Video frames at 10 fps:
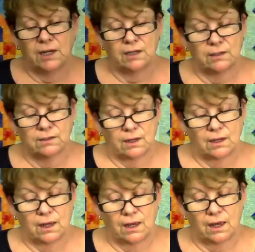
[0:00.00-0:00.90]
And
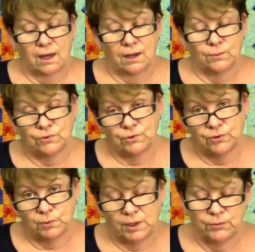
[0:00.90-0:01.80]
I was
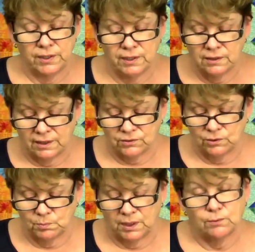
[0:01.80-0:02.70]
using my reading
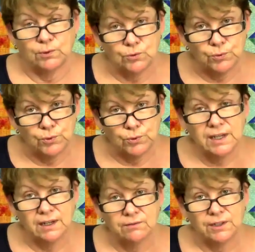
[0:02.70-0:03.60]
glasses, but I was
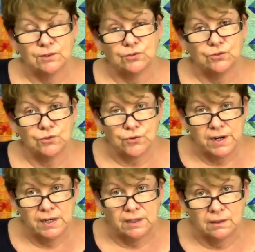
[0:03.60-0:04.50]
really having to
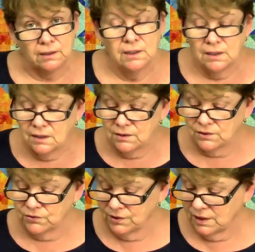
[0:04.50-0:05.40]
strain
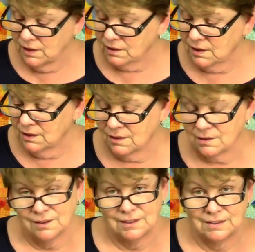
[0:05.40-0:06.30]
to see it. And I
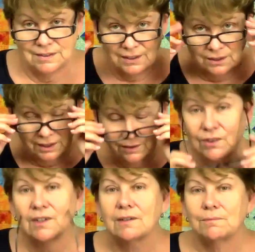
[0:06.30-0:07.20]
thought, oh, that's
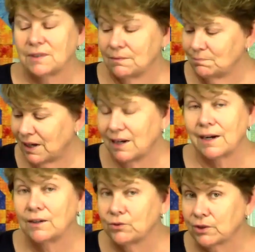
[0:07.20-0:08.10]
gonna, my
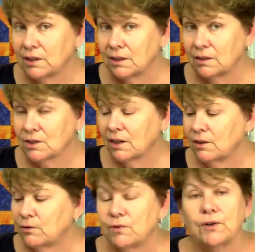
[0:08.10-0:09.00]
eyes are gonna get
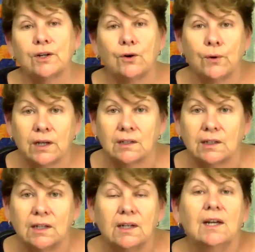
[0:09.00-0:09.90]
tired very
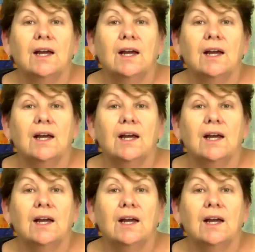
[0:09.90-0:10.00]
quickly.